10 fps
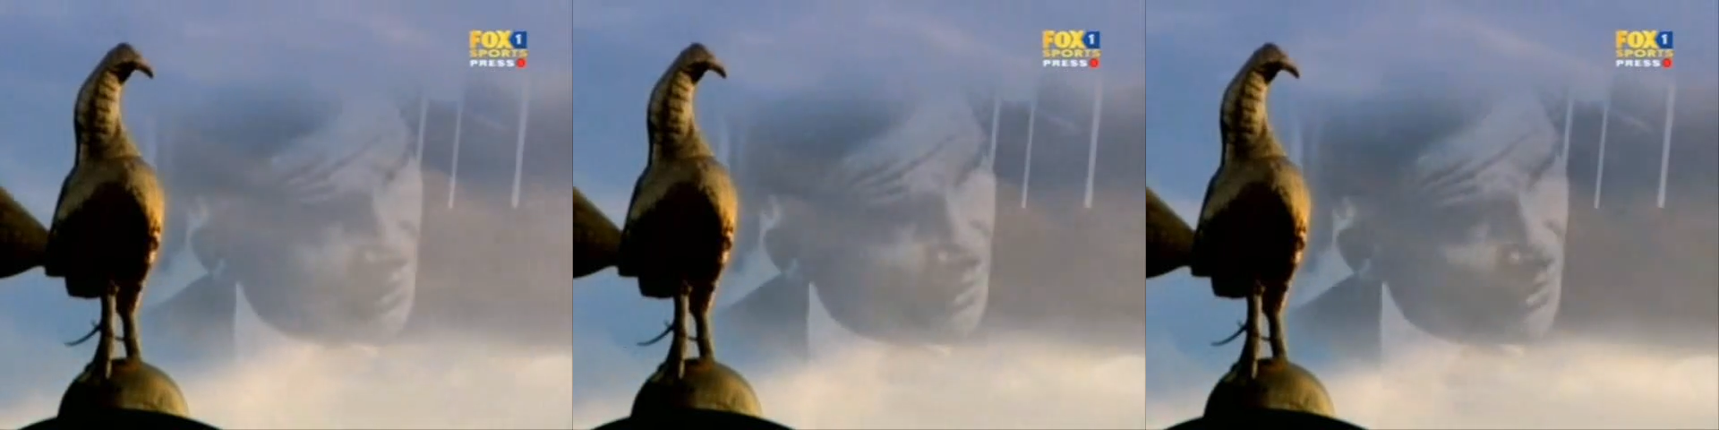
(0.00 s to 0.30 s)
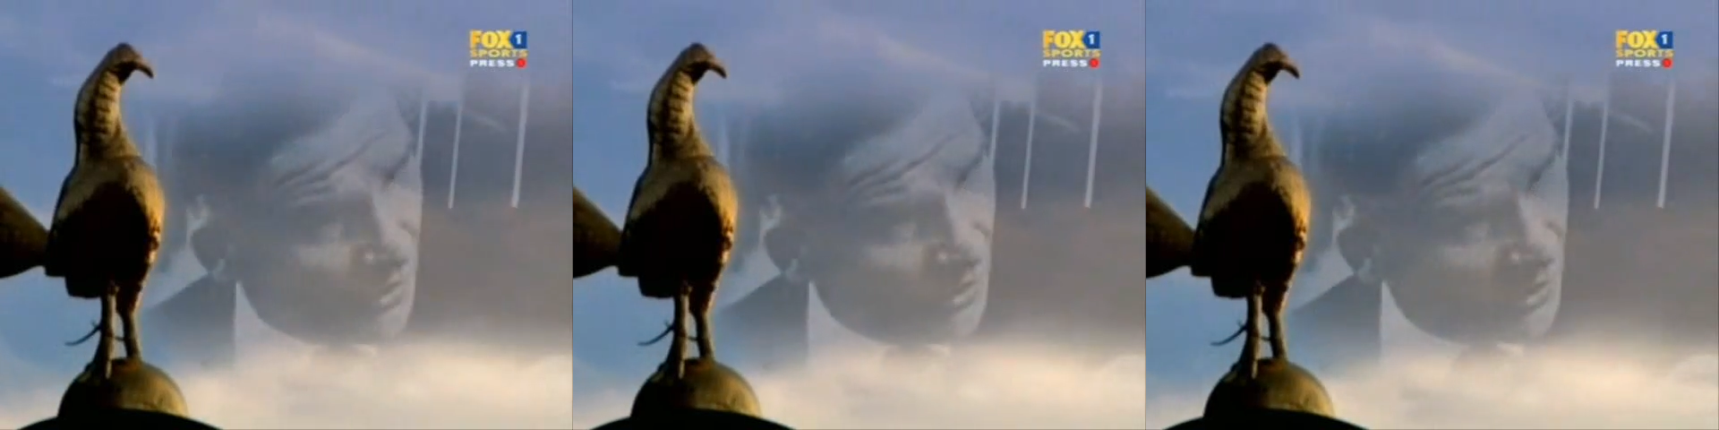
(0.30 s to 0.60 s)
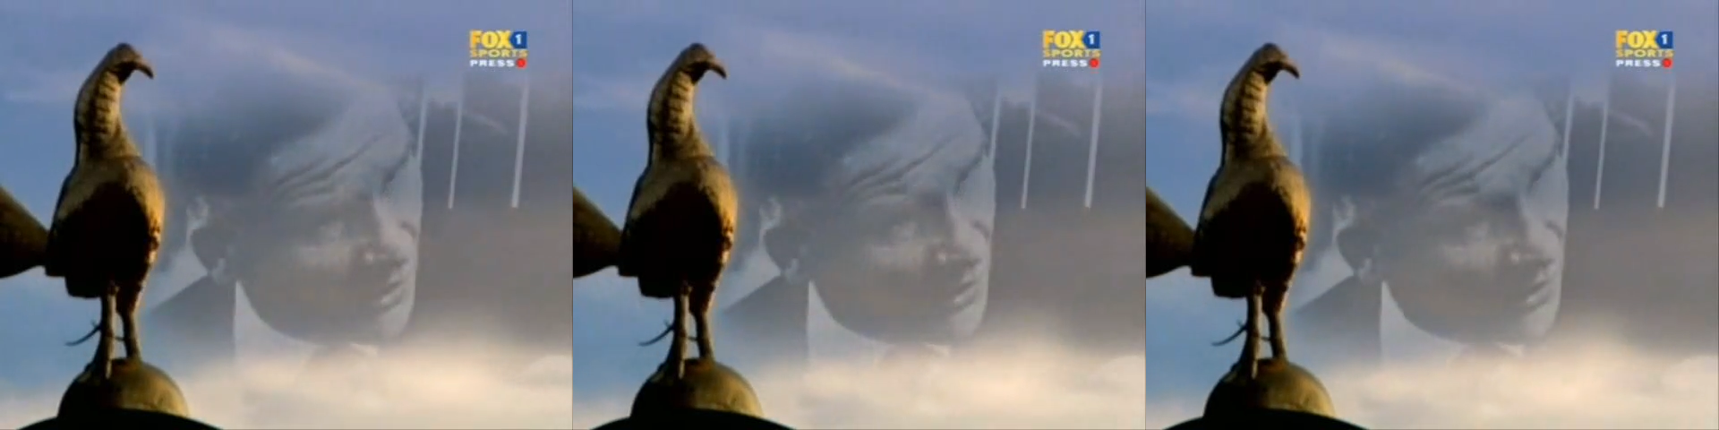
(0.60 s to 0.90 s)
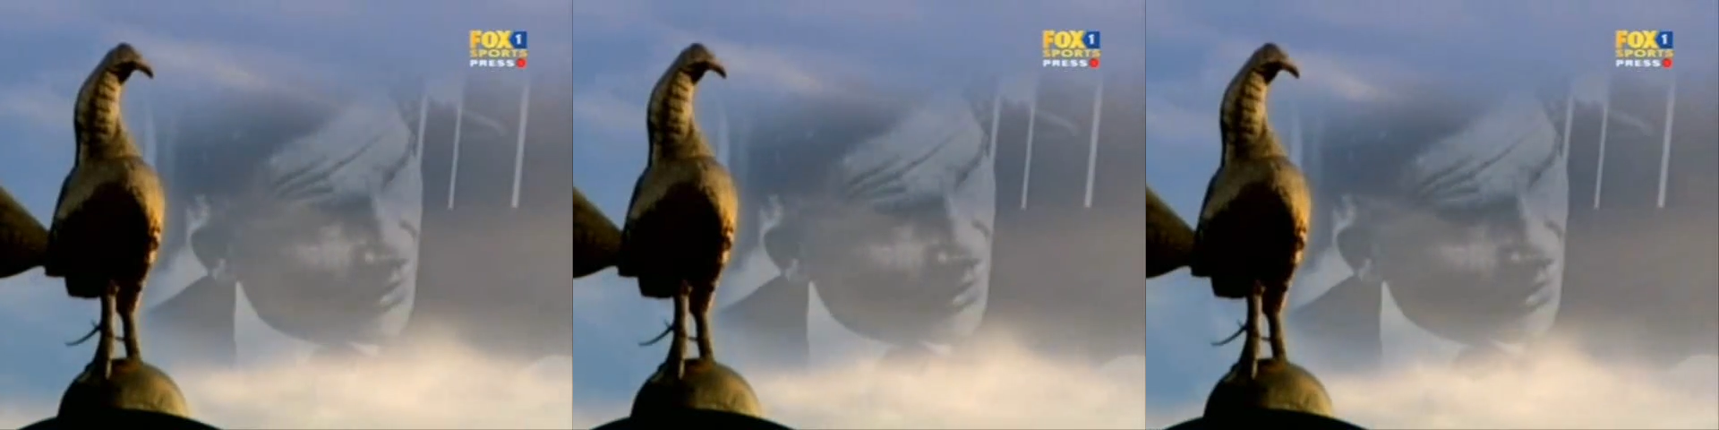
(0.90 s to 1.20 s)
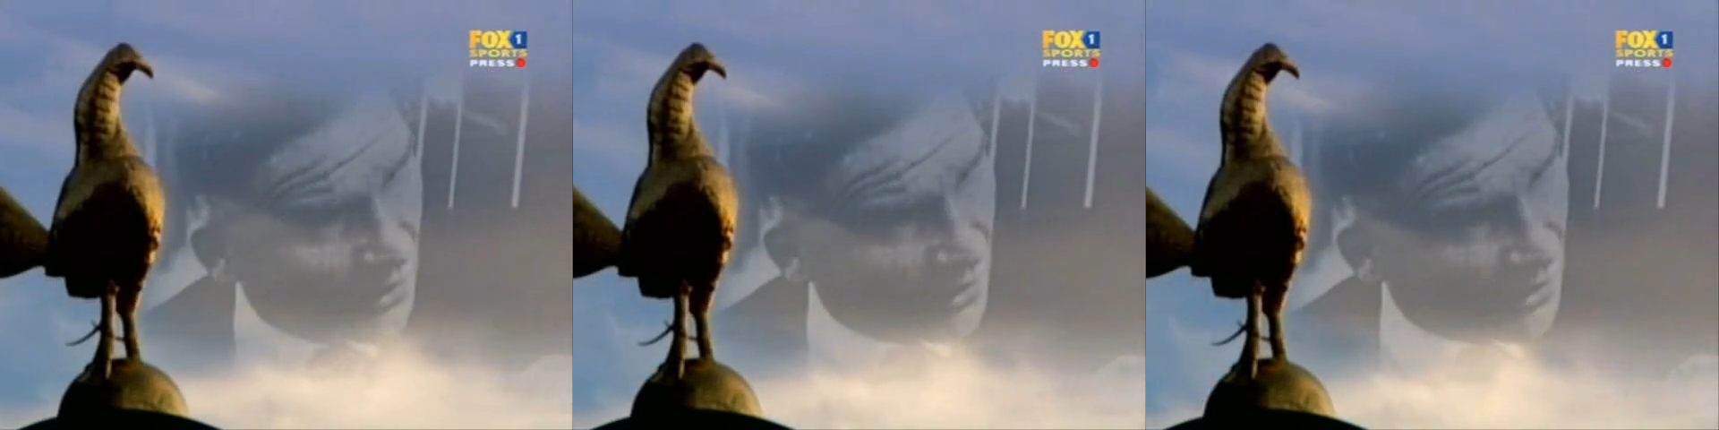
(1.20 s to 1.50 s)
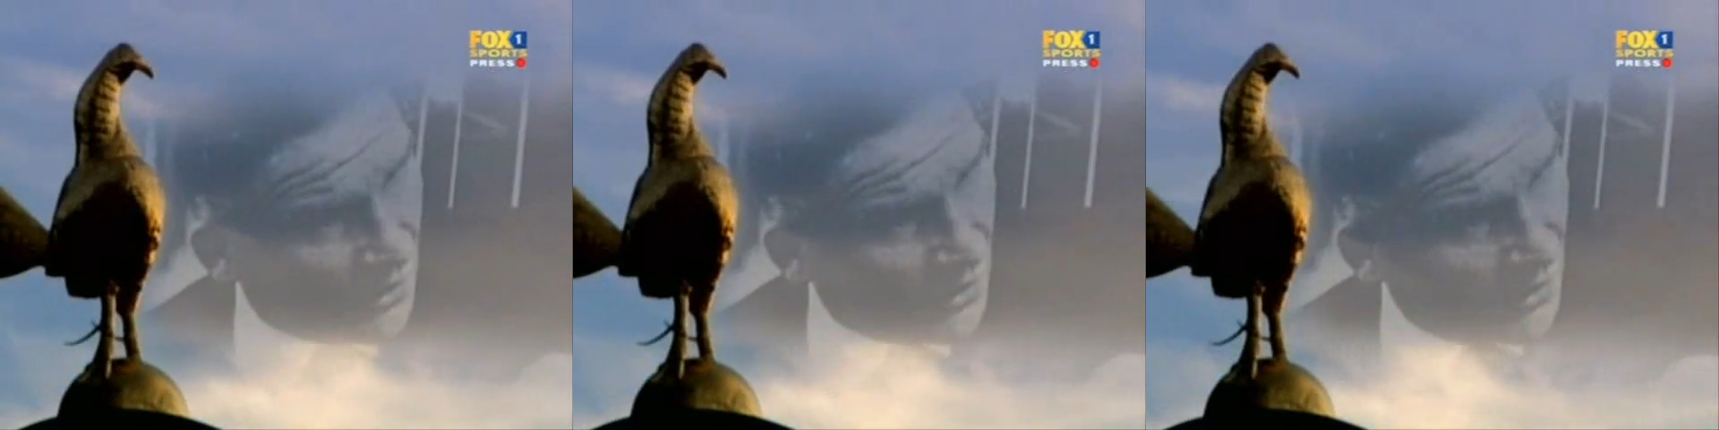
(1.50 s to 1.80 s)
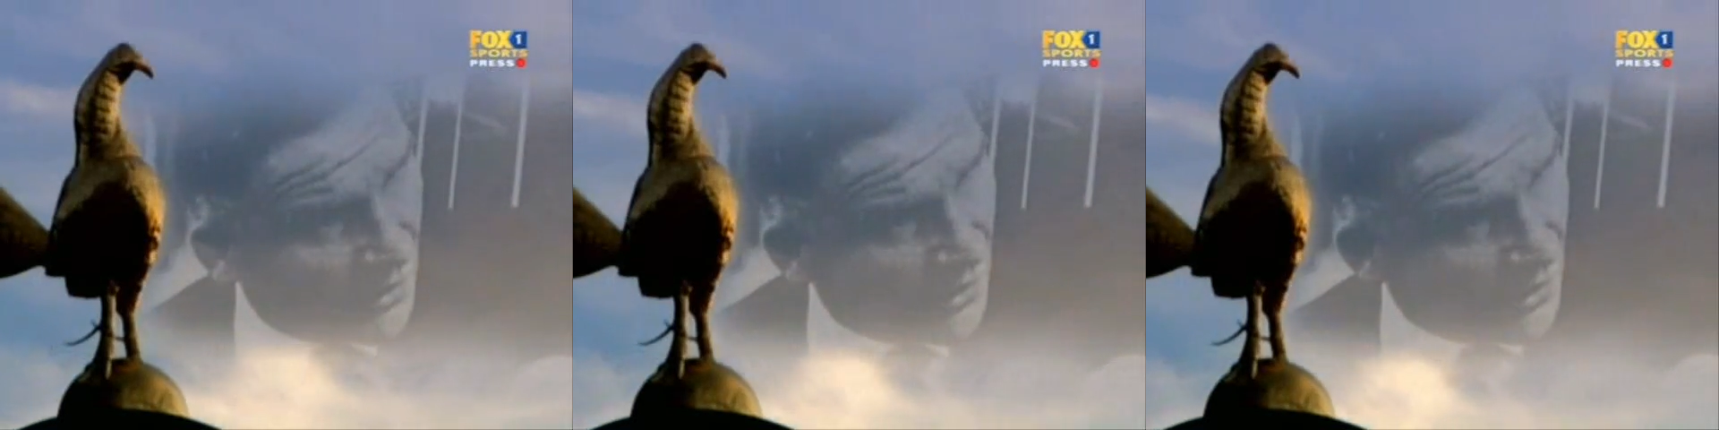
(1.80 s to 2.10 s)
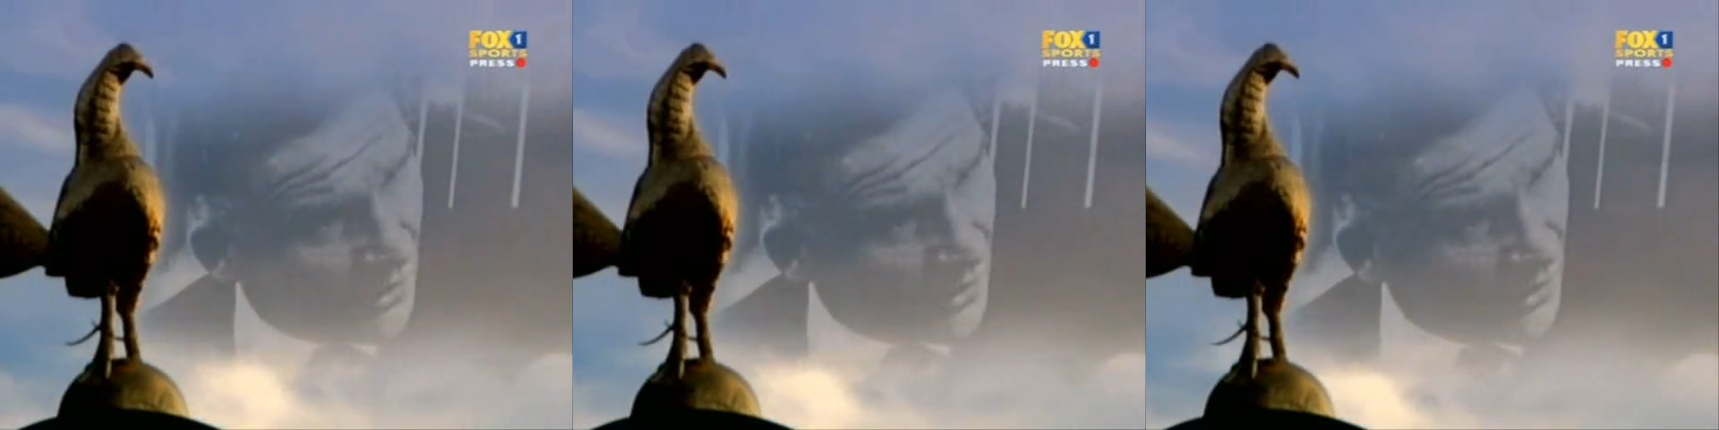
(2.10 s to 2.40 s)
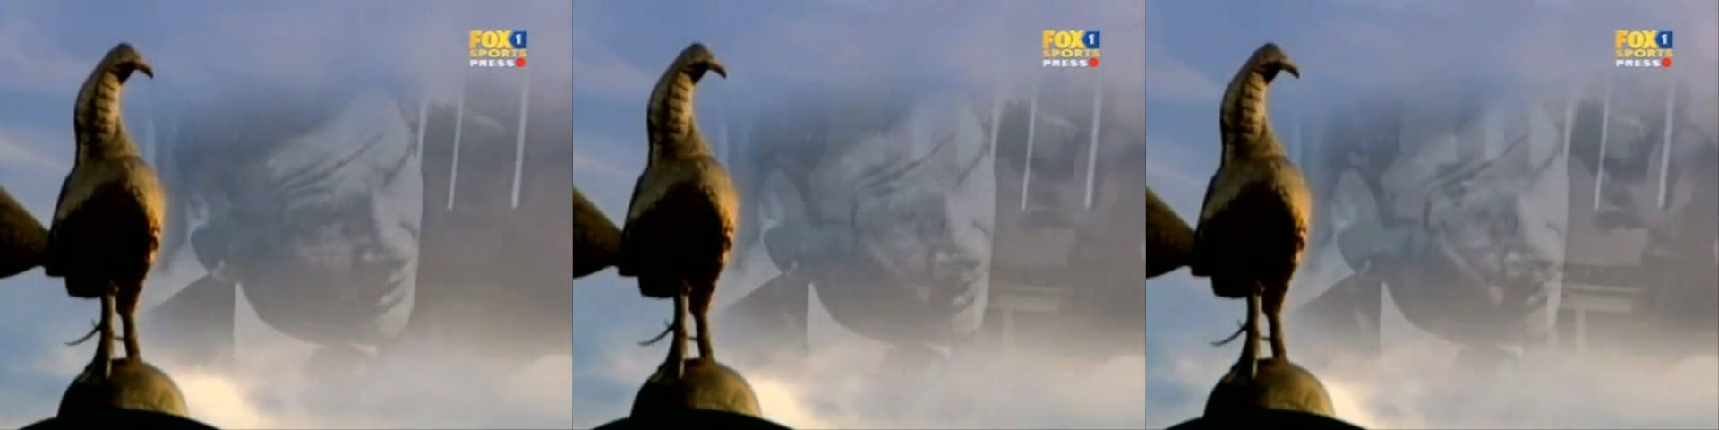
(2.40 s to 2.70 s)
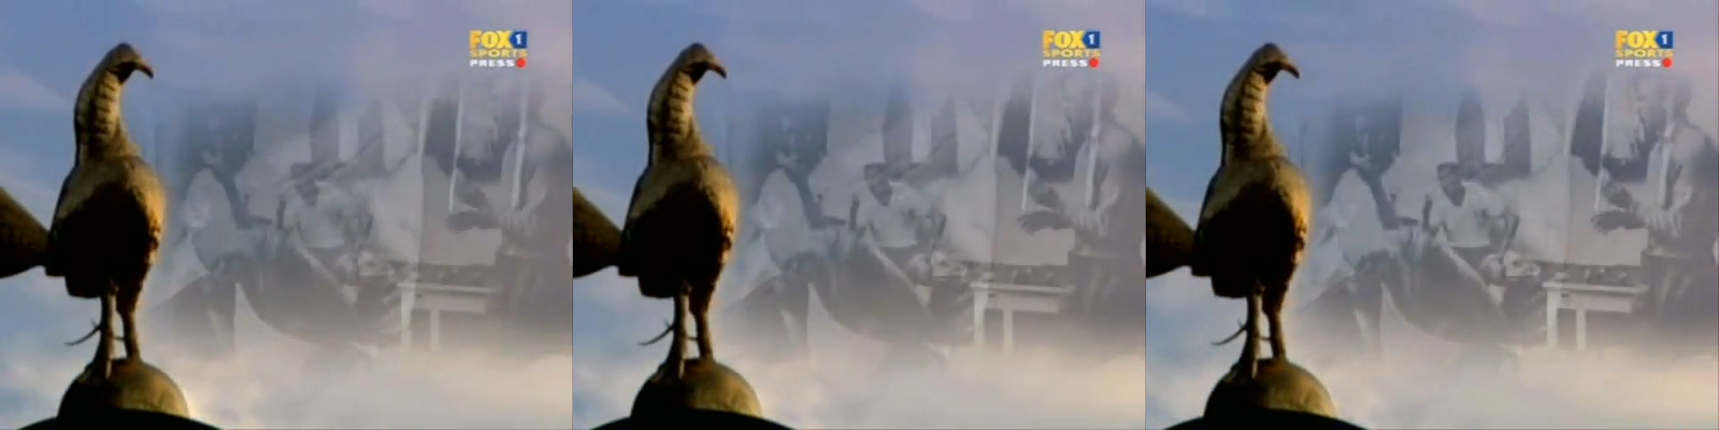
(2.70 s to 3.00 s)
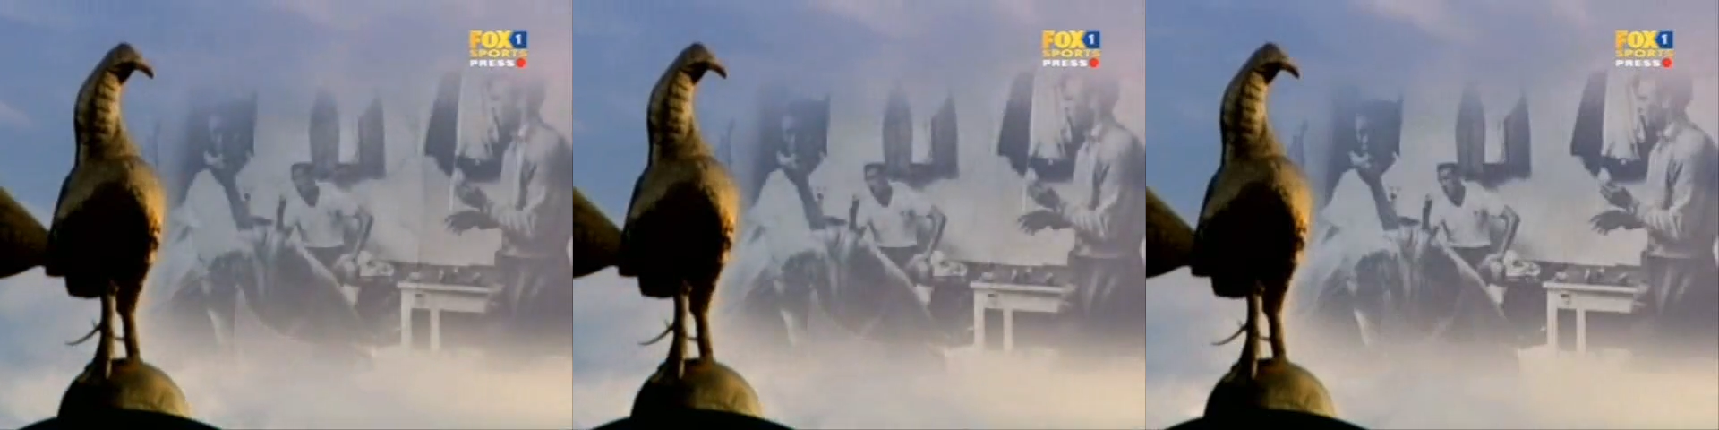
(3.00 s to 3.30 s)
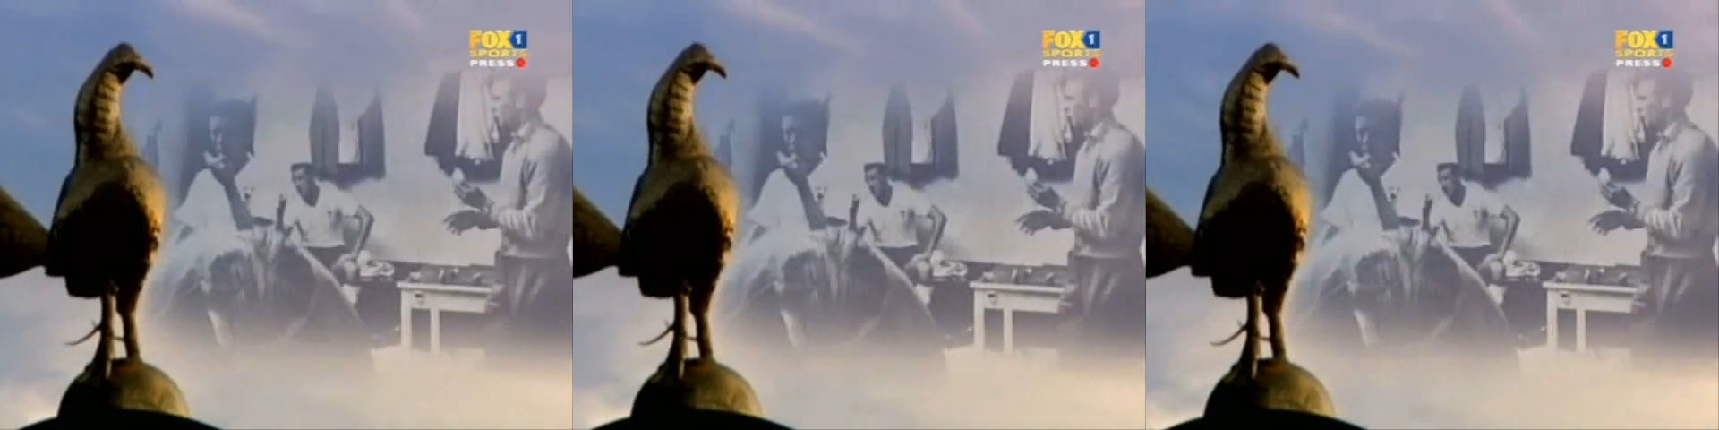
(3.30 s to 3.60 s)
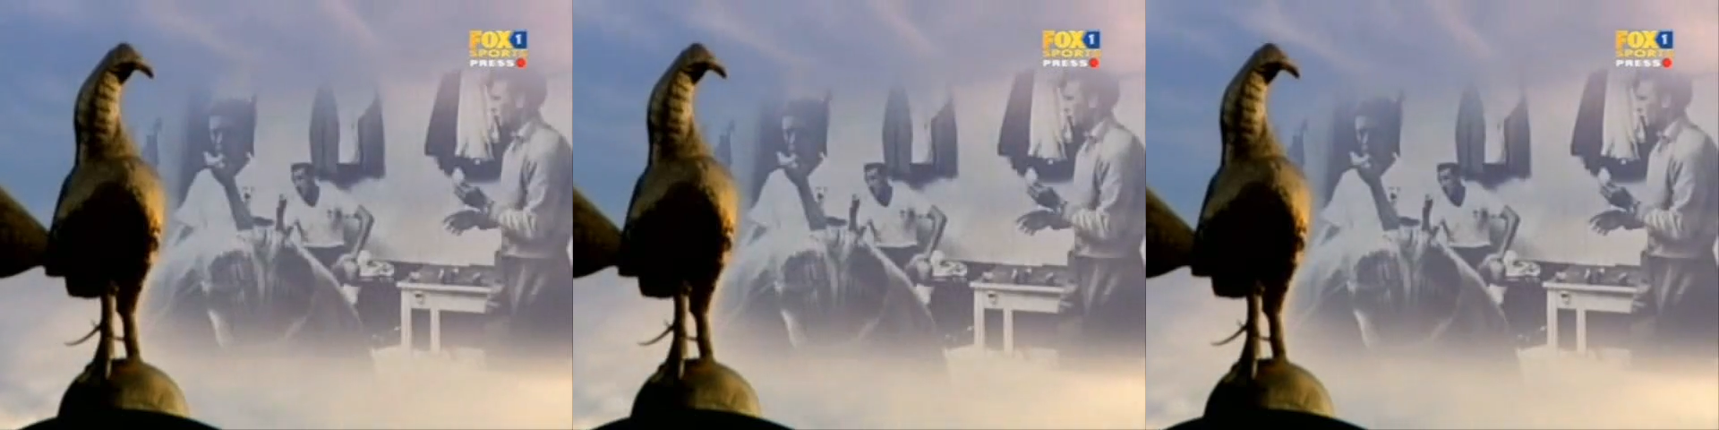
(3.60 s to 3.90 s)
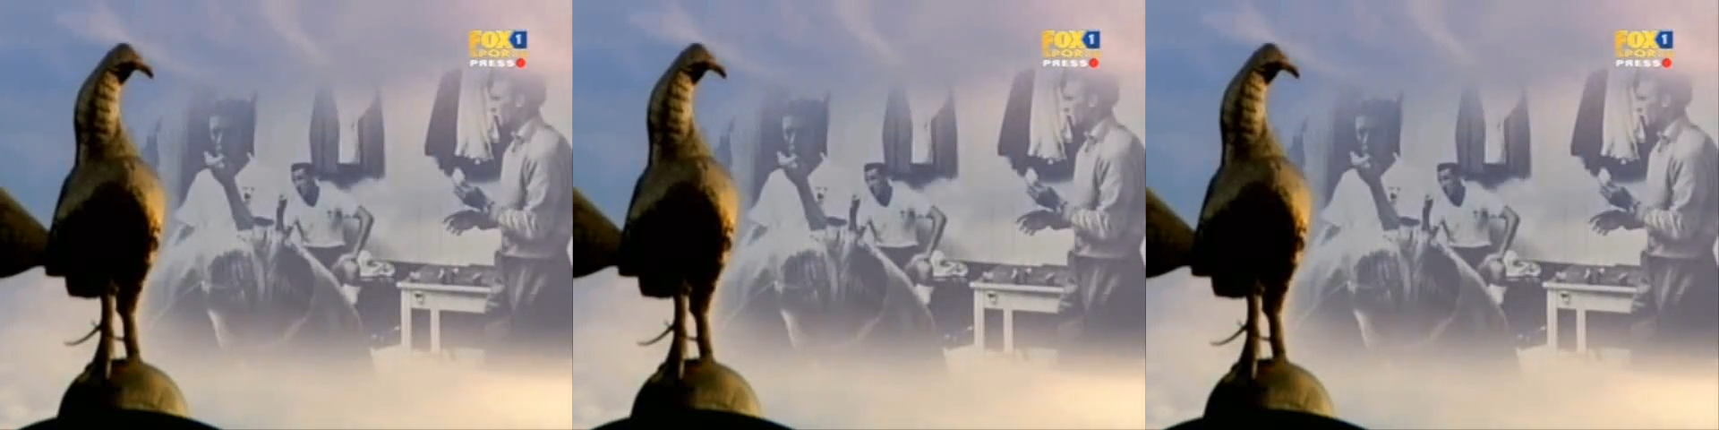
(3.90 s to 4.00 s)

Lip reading: No face is visible, so there are no lips to read.